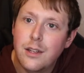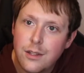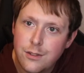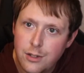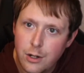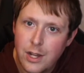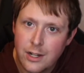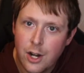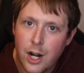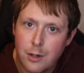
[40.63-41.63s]
0 net
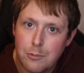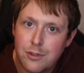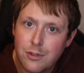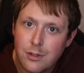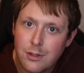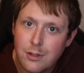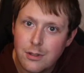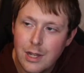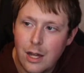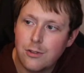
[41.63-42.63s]
carbs.
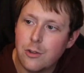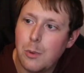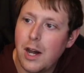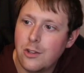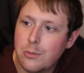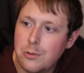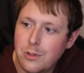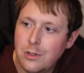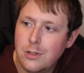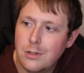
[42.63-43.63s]
How is this possible?
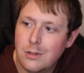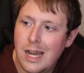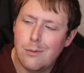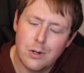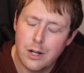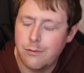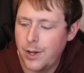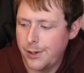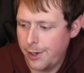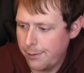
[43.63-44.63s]
Well, we're gonna
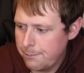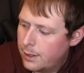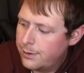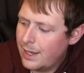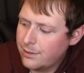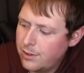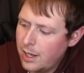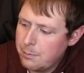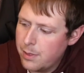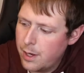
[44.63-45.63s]
find out. Next
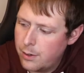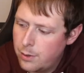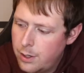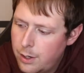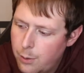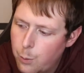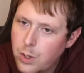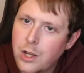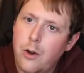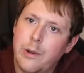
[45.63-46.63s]
up though, we're
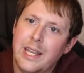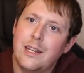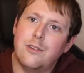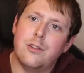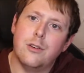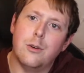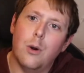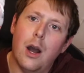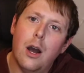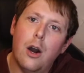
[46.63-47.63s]
going into
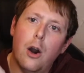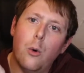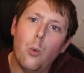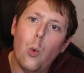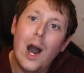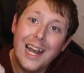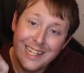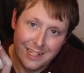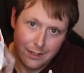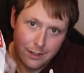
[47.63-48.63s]

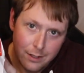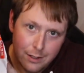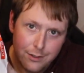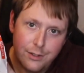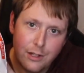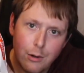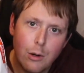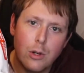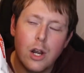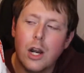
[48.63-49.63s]
Hawaiian.
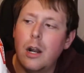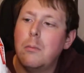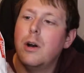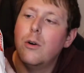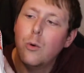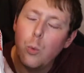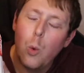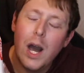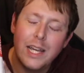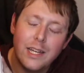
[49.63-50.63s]
0 carb
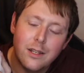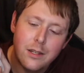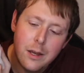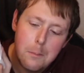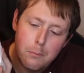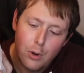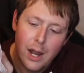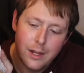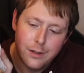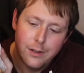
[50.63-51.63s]
Hawaiian bread.